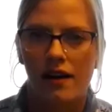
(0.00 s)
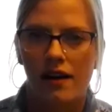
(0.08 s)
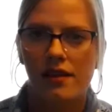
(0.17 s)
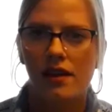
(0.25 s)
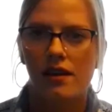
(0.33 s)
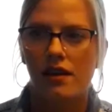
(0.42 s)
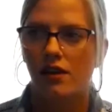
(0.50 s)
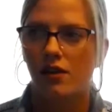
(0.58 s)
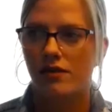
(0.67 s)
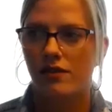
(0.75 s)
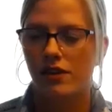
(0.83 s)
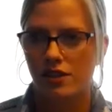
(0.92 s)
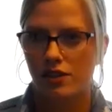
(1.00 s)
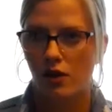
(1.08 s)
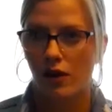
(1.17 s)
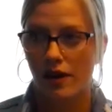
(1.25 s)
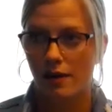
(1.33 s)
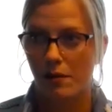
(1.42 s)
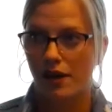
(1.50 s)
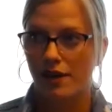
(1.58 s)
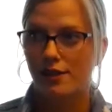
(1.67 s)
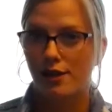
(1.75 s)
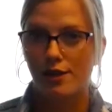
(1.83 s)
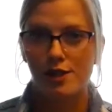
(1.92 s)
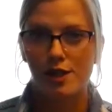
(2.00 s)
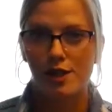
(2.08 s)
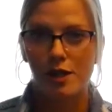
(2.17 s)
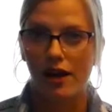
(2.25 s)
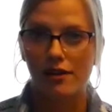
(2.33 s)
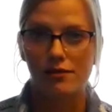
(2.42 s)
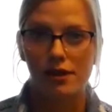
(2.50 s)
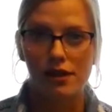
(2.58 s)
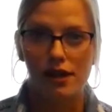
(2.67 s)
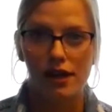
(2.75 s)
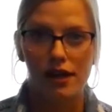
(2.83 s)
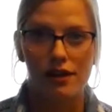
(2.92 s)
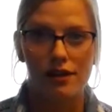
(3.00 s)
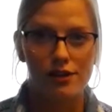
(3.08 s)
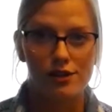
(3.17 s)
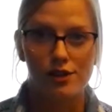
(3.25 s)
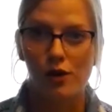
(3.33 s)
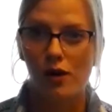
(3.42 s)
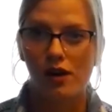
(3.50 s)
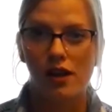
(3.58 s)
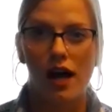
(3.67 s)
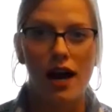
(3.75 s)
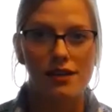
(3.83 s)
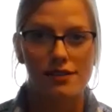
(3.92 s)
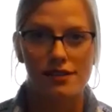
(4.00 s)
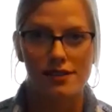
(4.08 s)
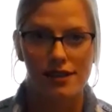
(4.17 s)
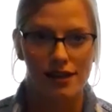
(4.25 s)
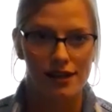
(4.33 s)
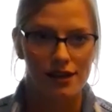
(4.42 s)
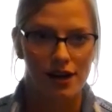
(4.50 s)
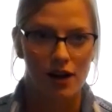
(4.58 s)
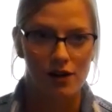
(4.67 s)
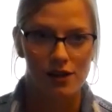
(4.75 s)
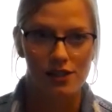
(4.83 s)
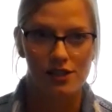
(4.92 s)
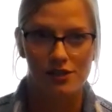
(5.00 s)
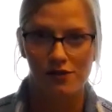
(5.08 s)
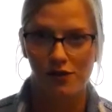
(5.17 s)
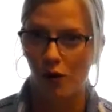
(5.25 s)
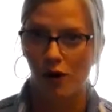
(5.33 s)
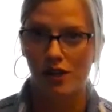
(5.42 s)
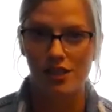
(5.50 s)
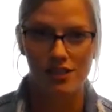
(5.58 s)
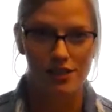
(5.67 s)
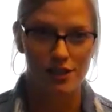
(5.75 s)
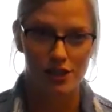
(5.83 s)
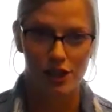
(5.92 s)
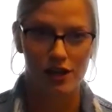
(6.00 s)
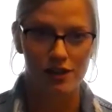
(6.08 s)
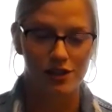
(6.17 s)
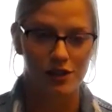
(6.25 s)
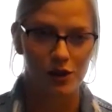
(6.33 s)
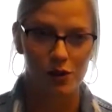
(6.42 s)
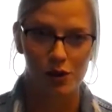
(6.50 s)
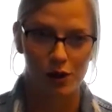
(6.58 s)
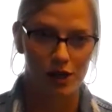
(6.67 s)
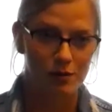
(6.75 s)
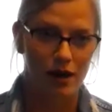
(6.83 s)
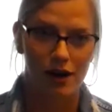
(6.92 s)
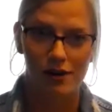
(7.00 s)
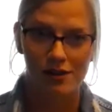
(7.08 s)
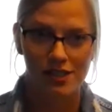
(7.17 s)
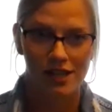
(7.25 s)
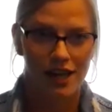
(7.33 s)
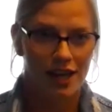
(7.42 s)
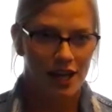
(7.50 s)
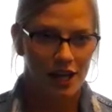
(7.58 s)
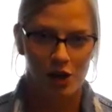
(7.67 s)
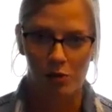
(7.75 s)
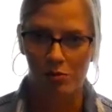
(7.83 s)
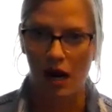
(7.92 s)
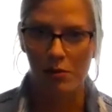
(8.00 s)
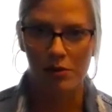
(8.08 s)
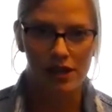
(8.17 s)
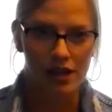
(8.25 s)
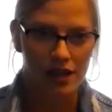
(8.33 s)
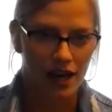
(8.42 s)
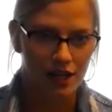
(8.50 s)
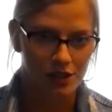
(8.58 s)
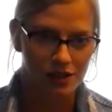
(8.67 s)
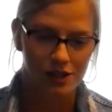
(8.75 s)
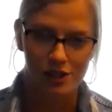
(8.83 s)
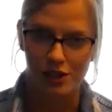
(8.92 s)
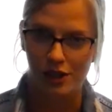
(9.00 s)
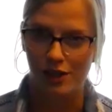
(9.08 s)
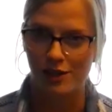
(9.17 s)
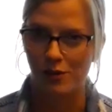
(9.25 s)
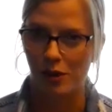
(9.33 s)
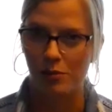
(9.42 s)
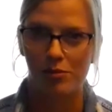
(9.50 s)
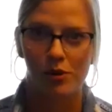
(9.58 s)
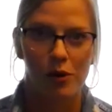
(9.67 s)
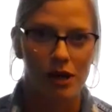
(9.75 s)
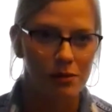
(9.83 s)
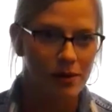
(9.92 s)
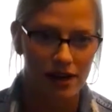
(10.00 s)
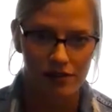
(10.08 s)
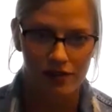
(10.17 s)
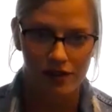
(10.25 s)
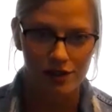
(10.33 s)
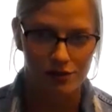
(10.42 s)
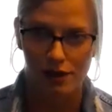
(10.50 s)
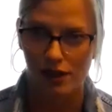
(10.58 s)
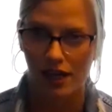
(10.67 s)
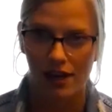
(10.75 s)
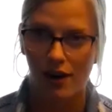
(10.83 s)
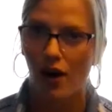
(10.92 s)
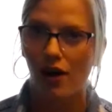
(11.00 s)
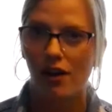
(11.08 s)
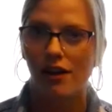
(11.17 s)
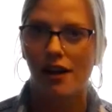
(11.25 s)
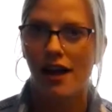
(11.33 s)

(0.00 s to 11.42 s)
think, even just going into my internship, there's no class in college for just insurance. You don't learn about, property and casualty insurance or employee benefits really at all.